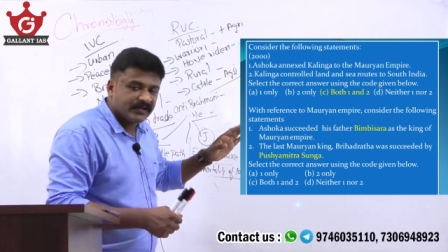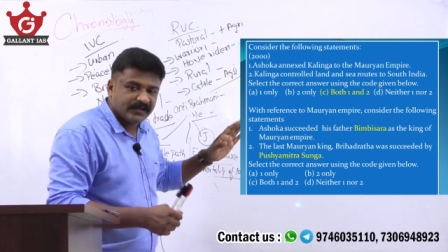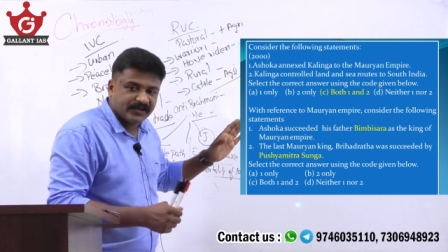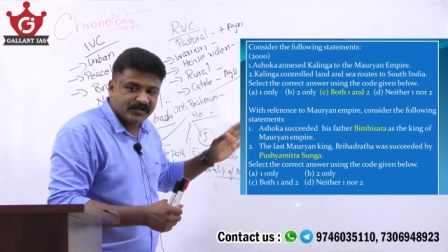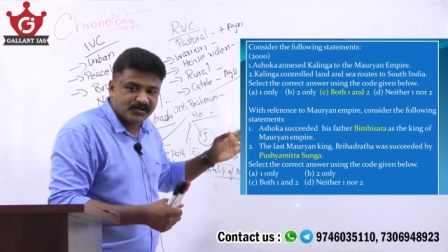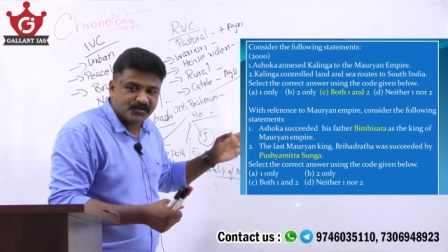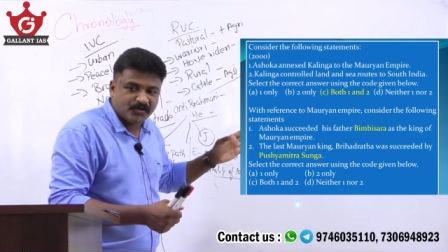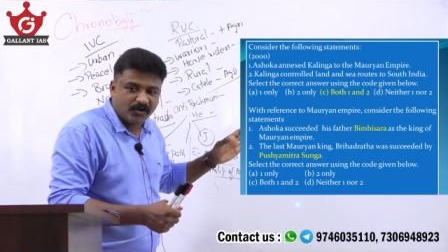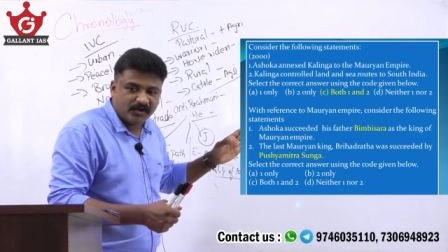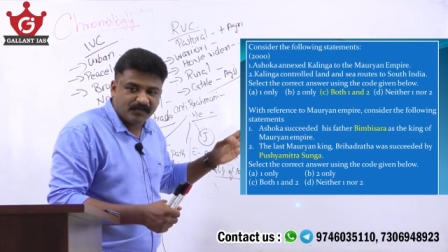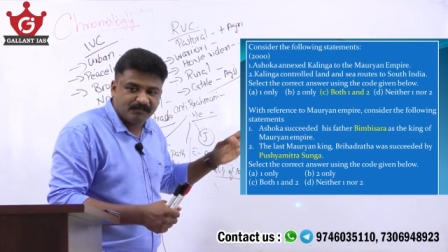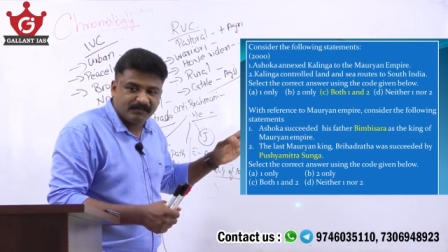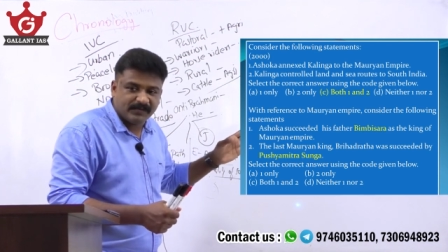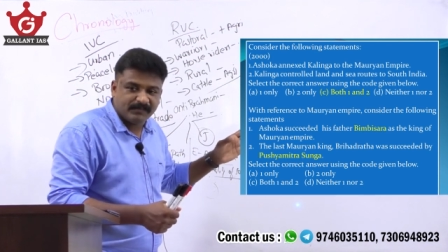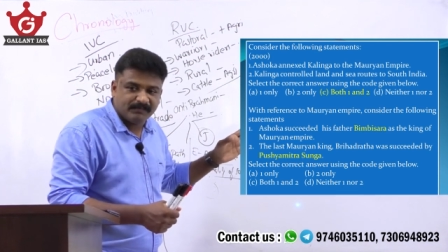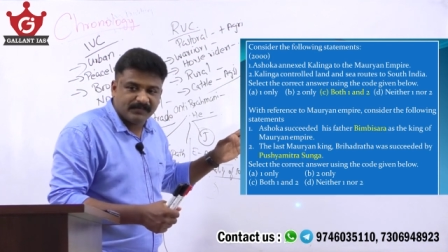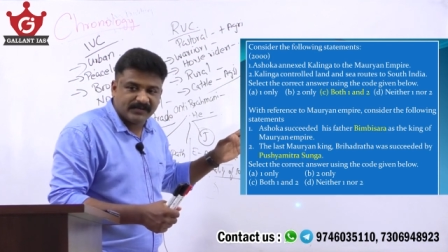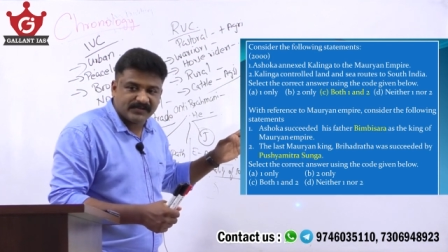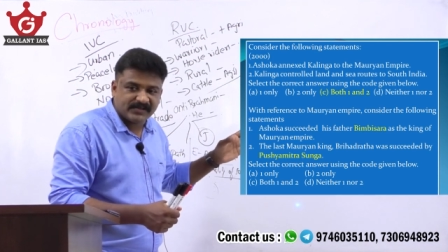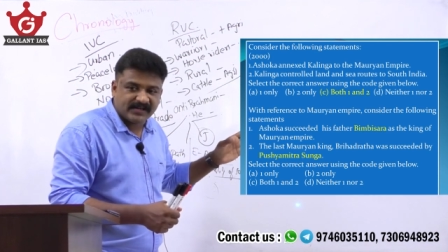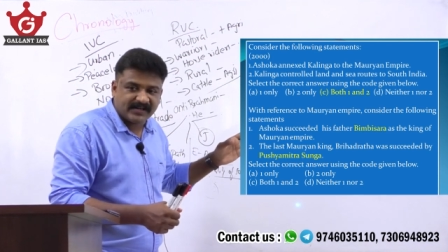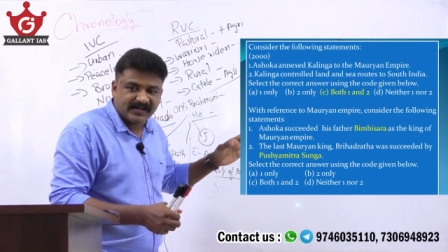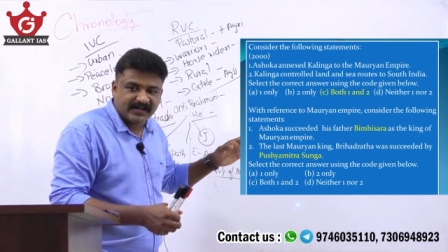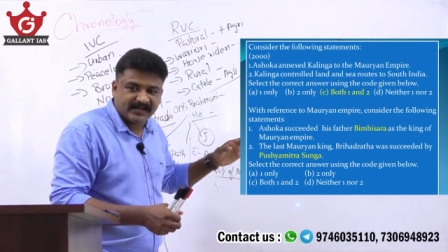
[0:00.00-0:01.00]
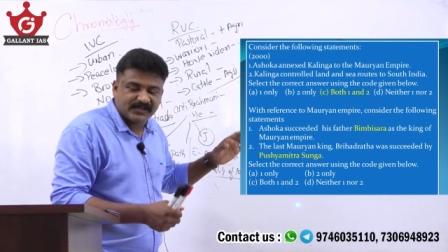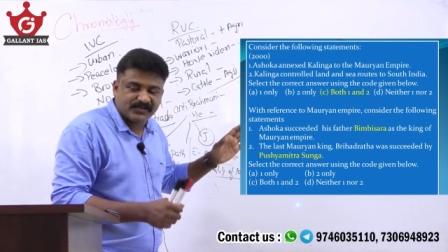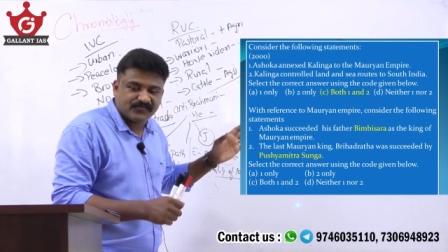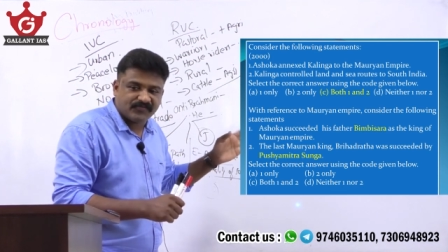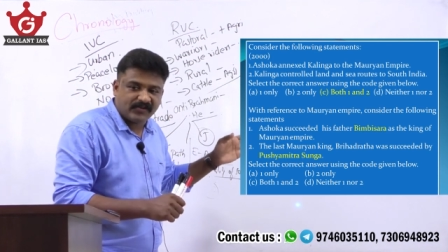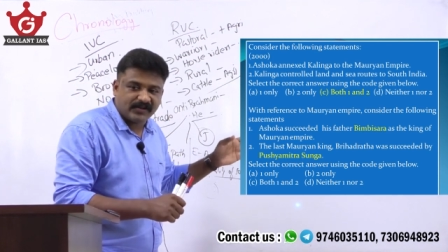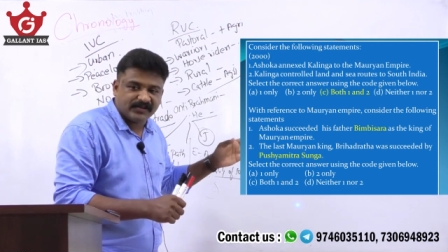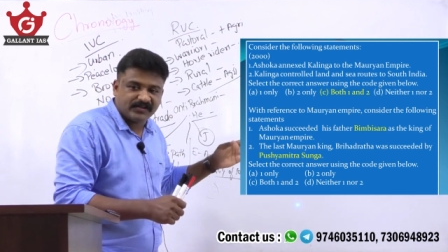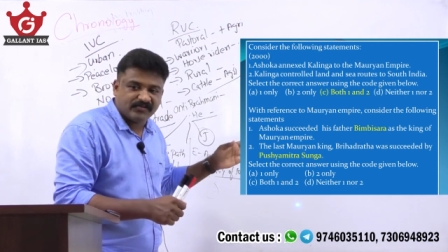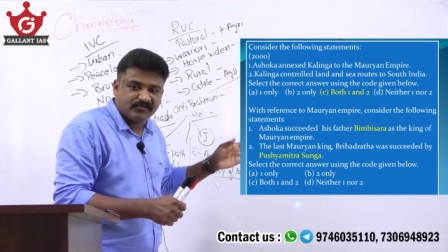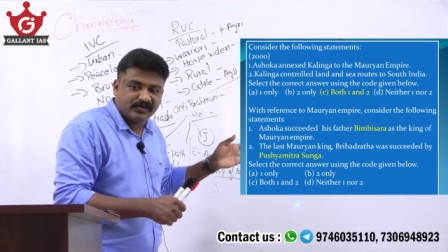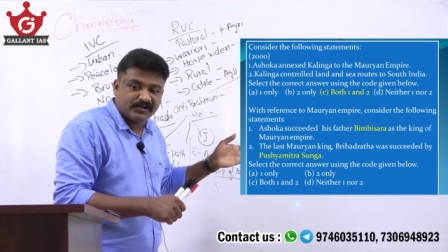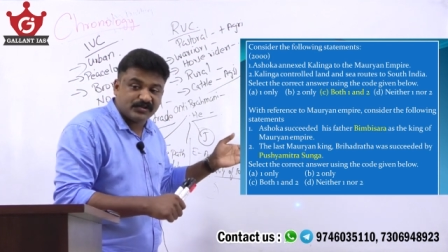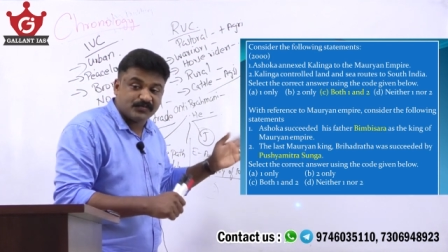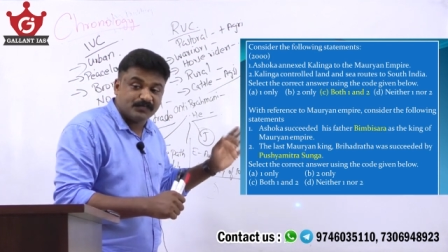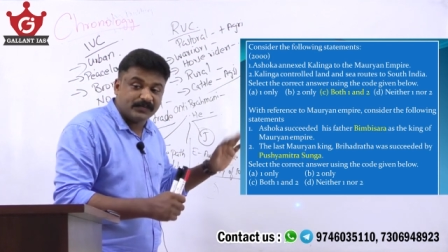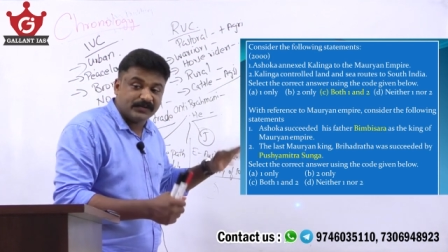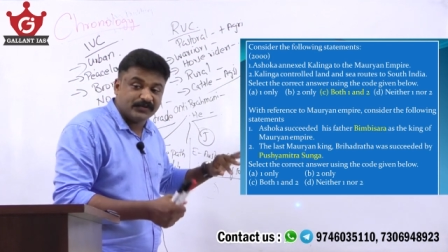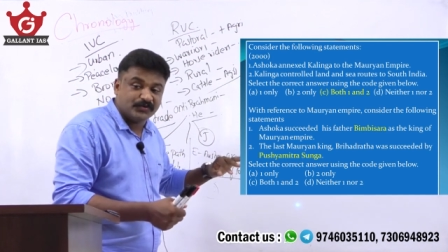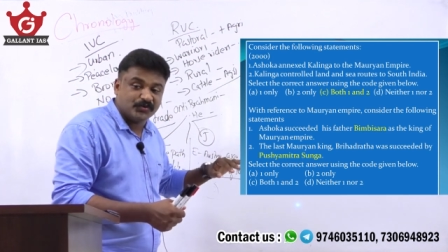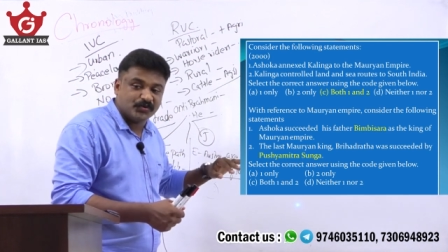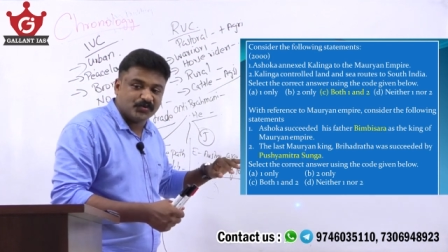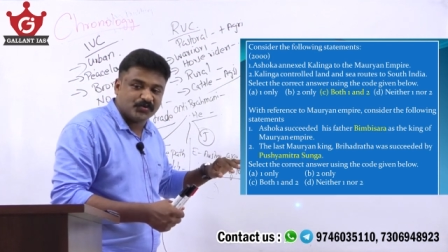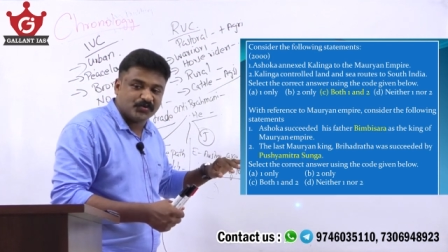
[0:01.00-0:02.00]
It's not Bimbisara, his father was
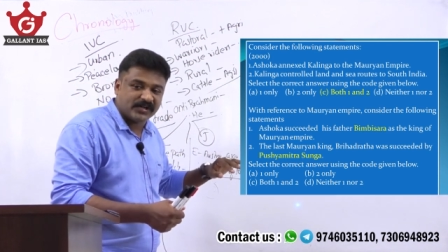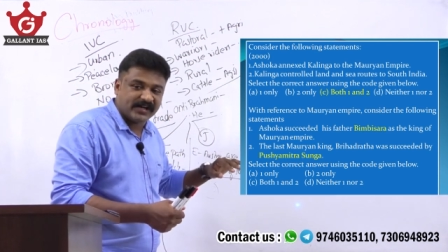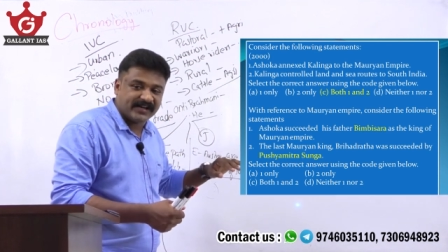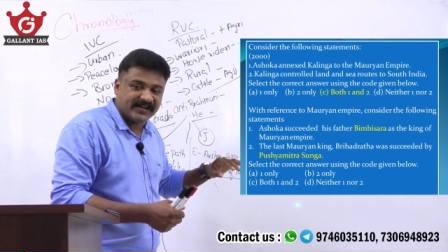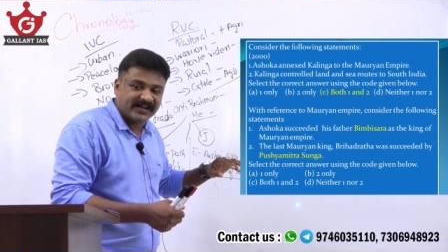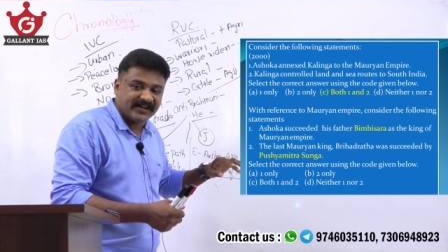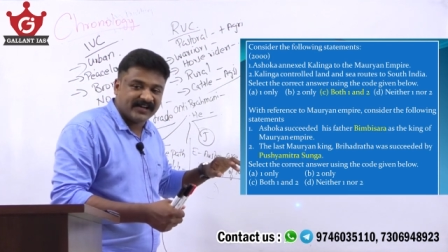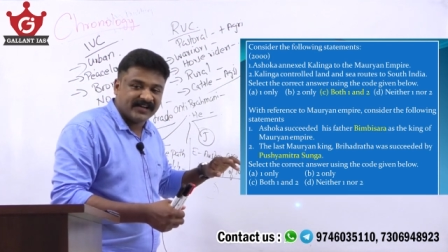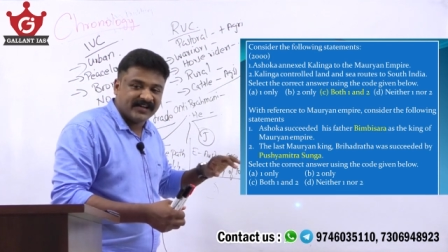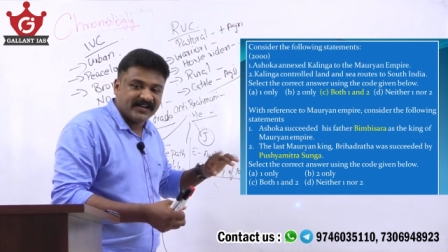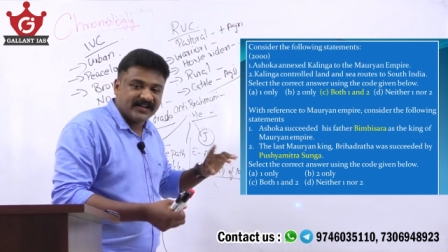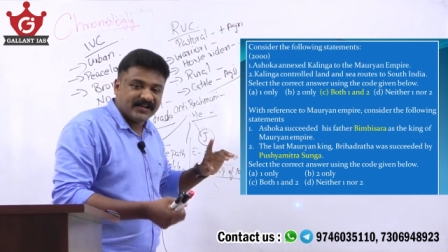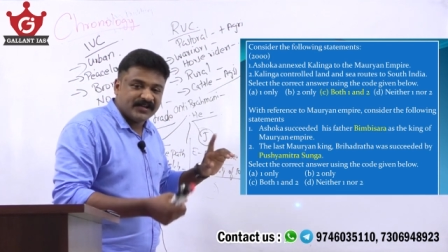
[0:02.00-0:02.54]
Bindusara.